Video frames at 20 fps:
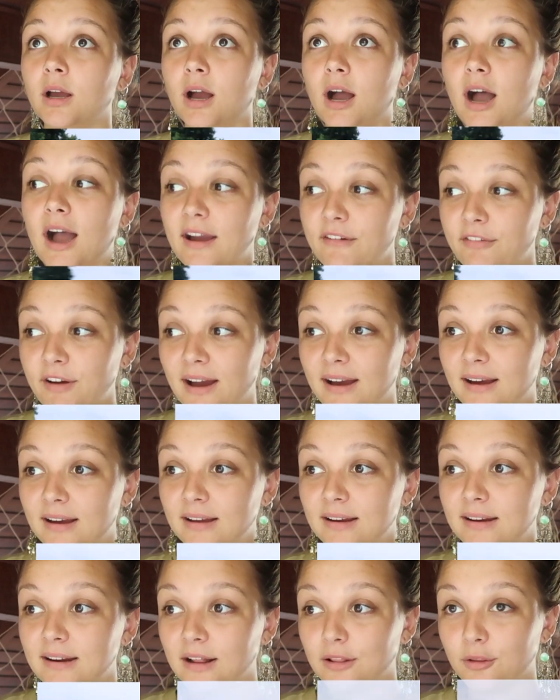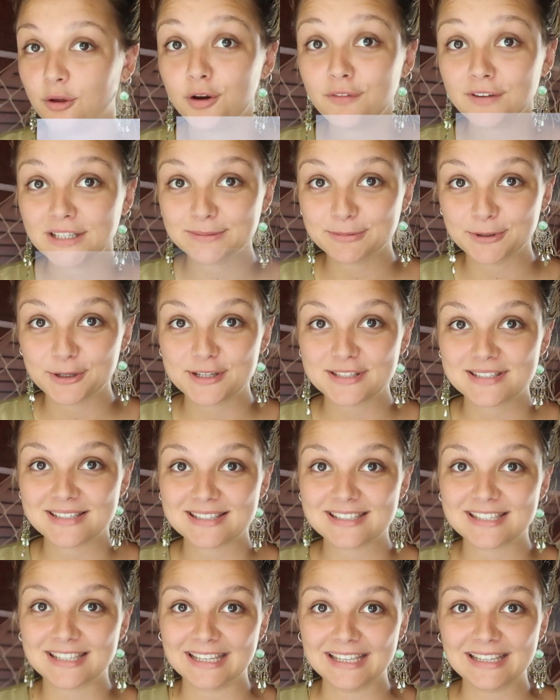I've had a lot of
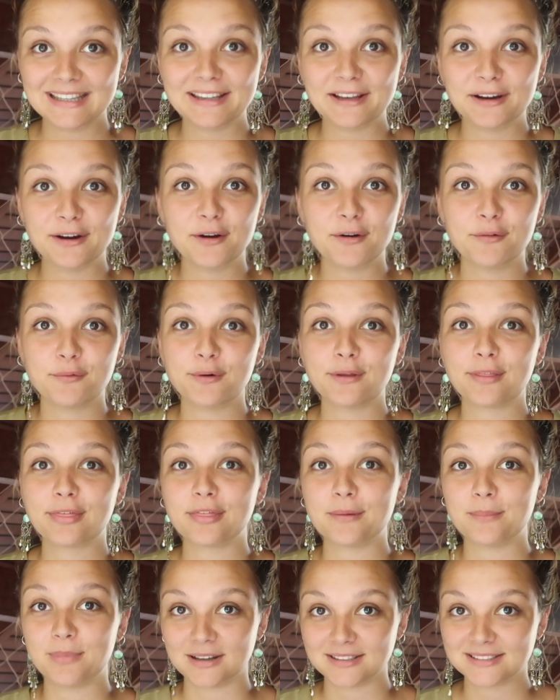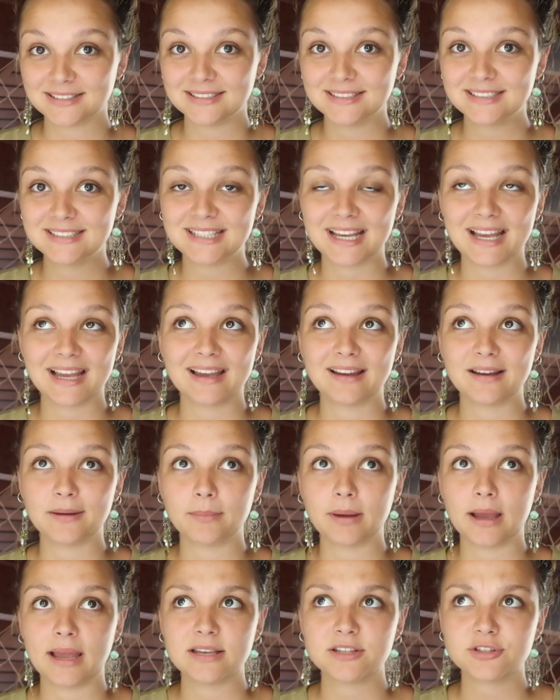experiences in India with the buses,
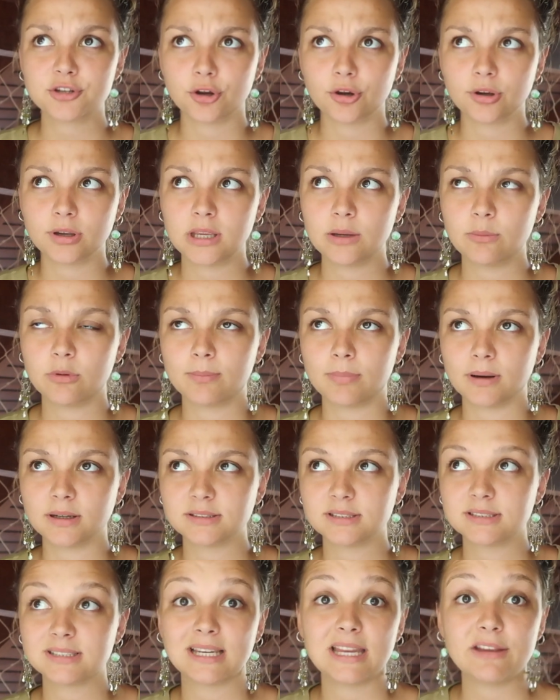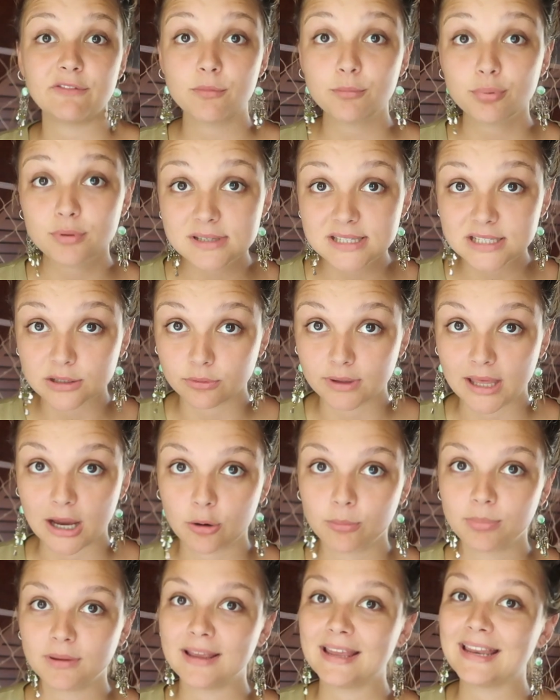and Turkey with buses, and even Brazil
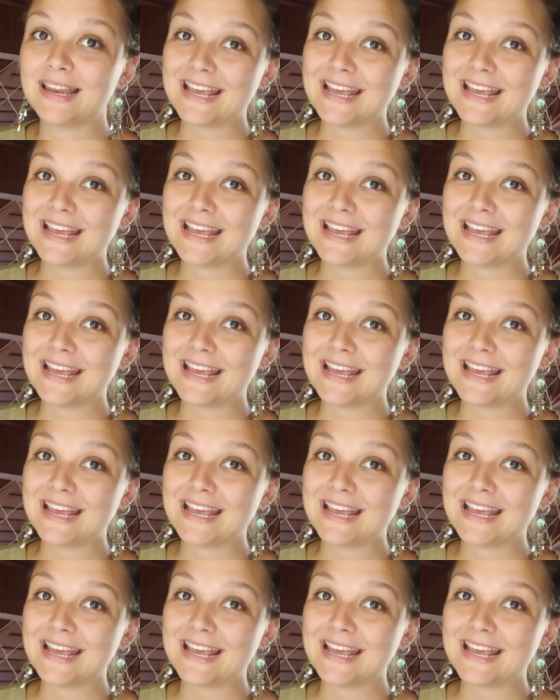now. But in